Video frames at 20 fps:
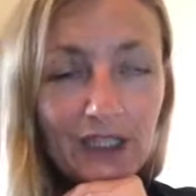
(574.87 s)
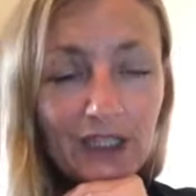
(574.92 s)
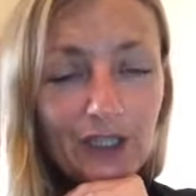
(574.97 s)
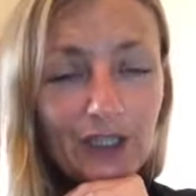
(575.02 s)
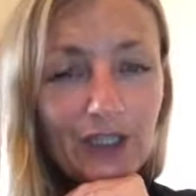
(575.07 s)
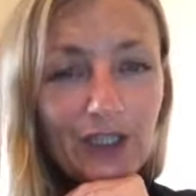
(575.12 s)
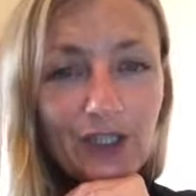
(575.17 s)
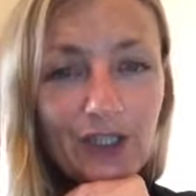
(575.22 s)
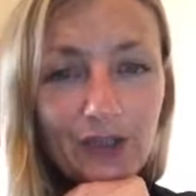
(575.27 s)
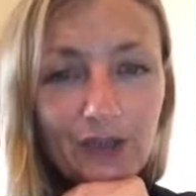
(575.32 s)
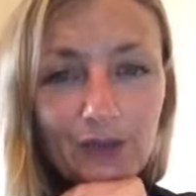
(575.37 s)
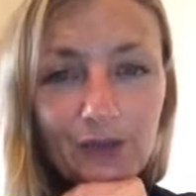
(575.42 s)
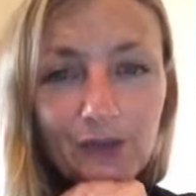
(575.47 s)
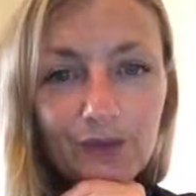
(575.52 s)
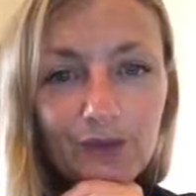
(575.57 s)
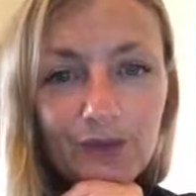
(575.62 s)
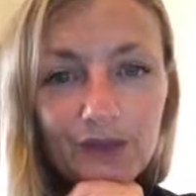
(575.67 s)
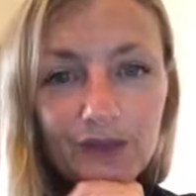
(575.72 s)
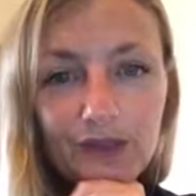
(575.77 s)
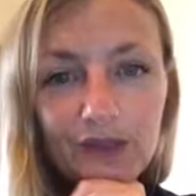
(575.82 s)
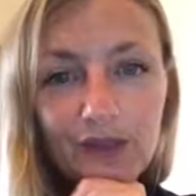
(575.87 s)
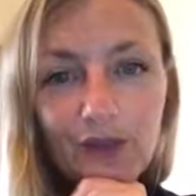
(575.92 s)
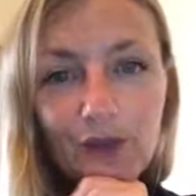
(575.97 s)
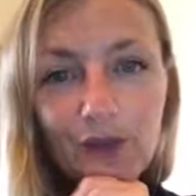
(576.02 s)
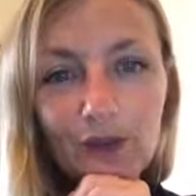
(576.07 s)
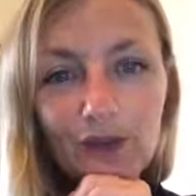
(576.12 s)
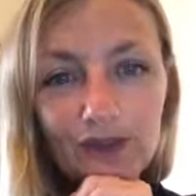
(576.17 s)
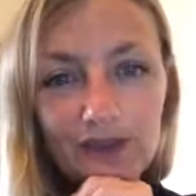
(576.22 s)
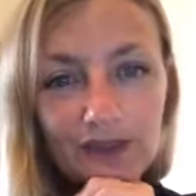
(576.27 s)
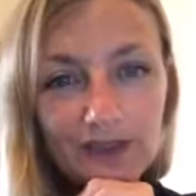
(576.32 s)
acute
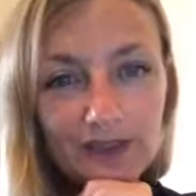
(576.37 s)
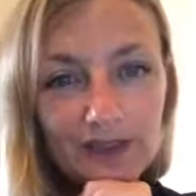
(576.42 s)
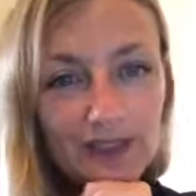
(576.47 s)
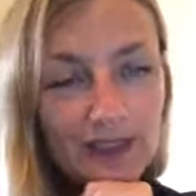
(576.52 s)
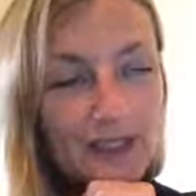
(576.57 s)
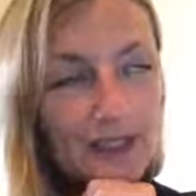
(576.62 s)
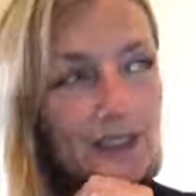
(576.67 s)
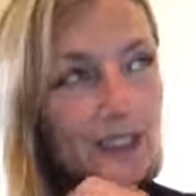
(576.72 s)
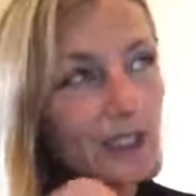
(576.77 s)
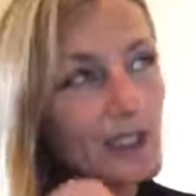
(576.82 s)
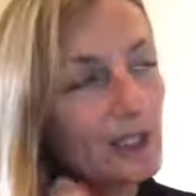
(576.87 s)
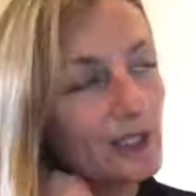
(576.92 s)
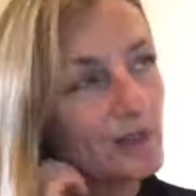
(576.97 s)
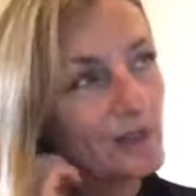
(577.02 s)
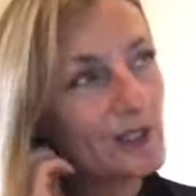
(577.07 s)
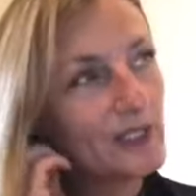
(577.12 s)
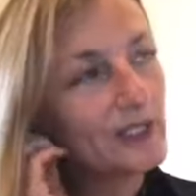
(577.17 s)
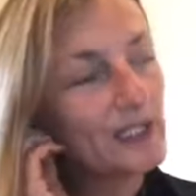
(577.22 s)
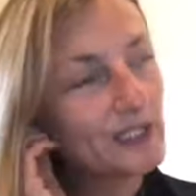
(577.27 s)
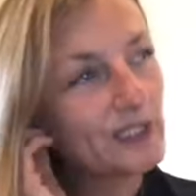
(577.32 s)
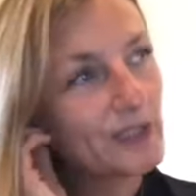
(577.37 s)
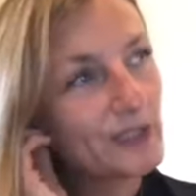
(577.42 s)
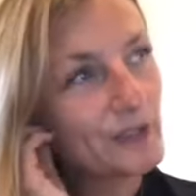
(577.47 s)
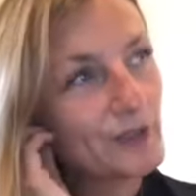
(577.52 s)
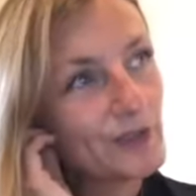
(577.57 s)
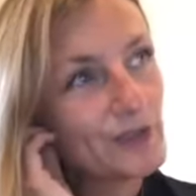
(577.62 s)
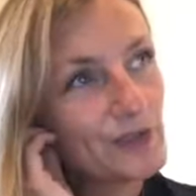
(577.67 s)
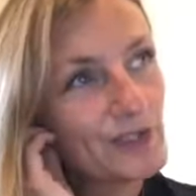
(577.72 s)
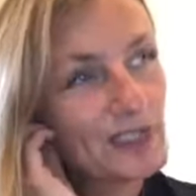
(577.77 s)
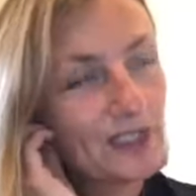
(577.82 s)
loss when their
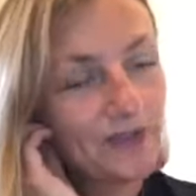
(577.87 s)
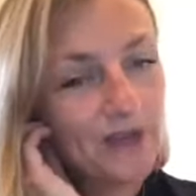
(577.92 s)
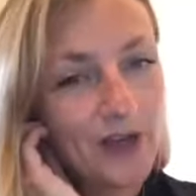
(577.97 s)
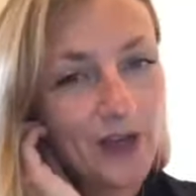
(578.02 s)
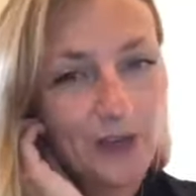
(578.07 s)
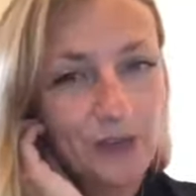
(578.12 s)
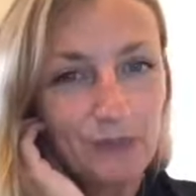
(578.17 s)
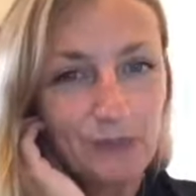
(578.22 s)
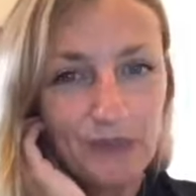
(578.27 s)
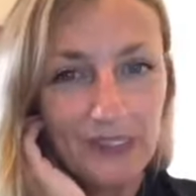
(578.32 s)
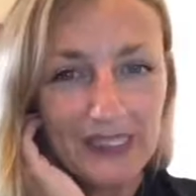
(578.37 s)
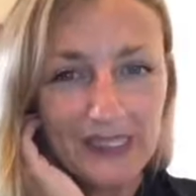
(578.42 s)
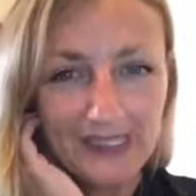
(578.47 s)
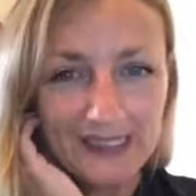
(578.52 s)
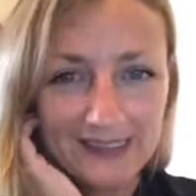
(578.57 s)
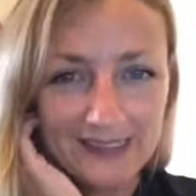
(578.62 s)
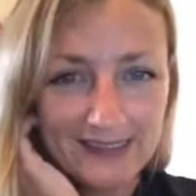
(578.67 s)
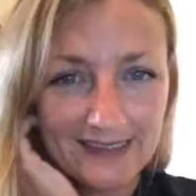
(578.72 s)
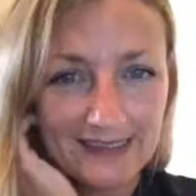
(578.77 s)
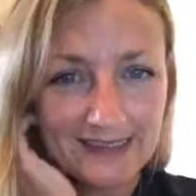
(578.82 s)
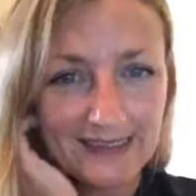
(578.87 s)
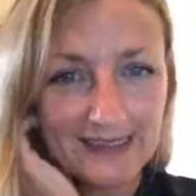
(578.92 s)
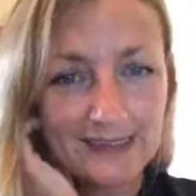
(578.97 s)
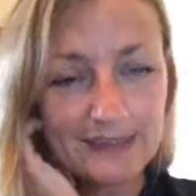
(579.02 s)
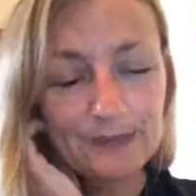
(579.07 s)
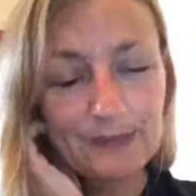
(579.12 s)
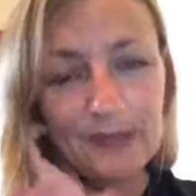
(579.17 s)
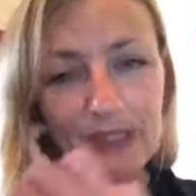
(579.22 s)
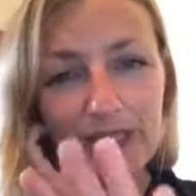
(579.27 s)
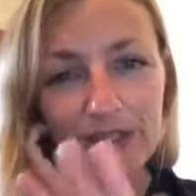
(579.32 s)
children leave home,
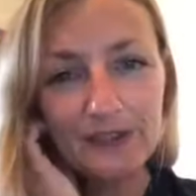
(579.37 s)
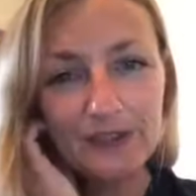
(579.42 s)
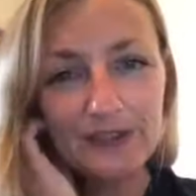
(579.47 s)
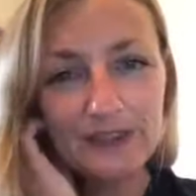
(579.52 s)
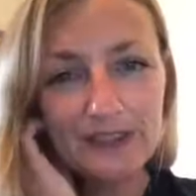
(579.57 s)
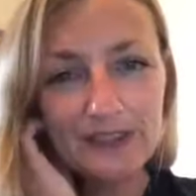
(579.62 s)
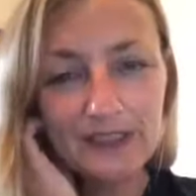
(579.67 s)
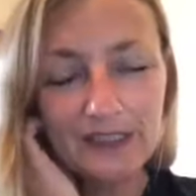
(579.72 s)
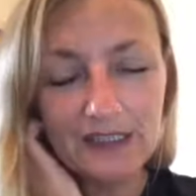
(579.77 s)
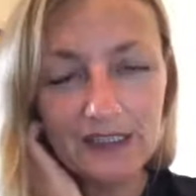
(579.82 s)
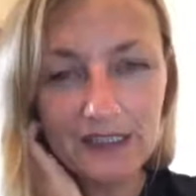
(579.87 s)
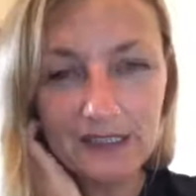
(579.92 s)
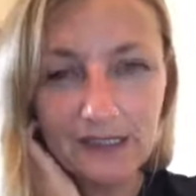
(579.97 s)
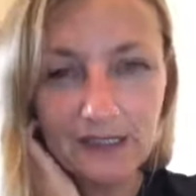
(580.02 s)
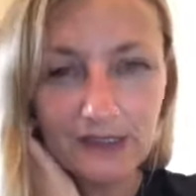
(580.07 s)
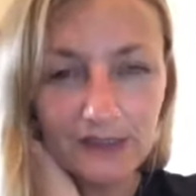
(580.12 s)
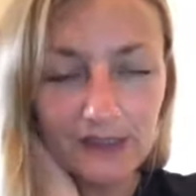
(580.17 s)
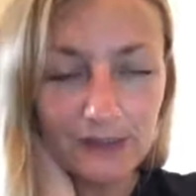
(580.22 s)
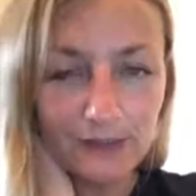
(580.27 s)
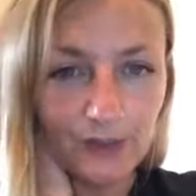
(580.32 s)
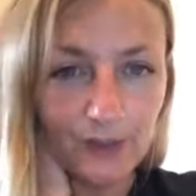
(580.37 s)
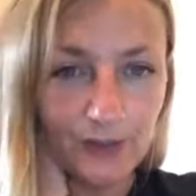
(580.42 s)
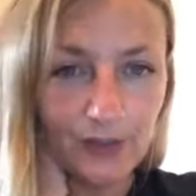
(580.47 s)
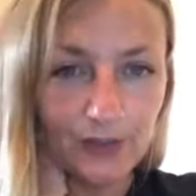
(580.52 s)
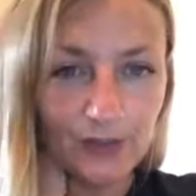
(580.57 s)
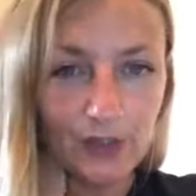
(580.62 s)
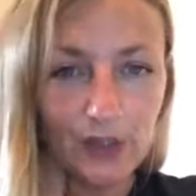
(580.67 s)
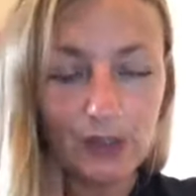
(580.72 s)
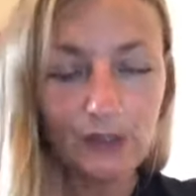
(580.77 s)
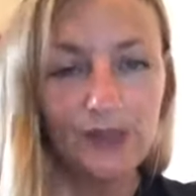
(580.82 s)
please post the, them on
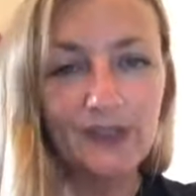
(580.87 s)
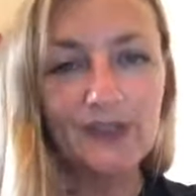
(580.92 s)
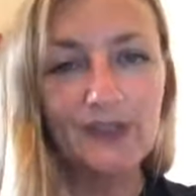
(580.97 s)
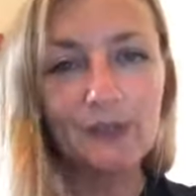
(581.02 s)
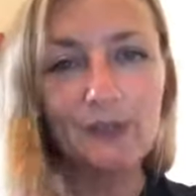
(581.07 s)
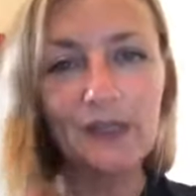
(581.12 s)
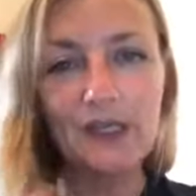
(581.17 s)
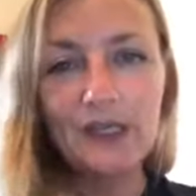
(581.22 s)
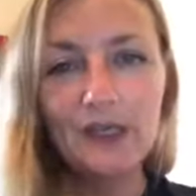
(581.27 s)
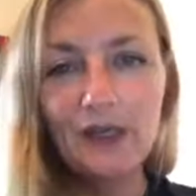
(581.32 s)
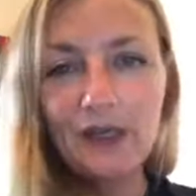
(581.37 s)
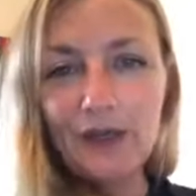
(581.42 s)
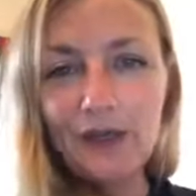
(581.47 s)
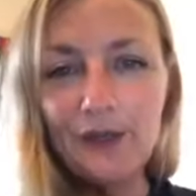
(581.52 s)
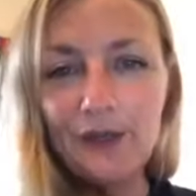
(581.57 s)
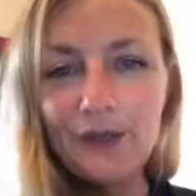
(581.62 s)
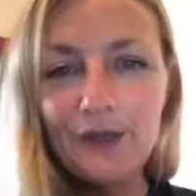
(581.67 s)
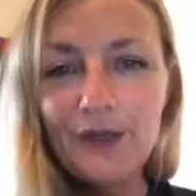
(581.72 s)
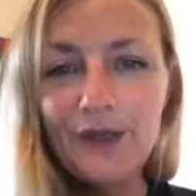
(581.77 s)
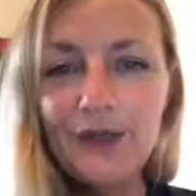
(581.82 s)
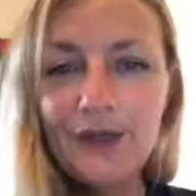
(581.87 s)
the comments below.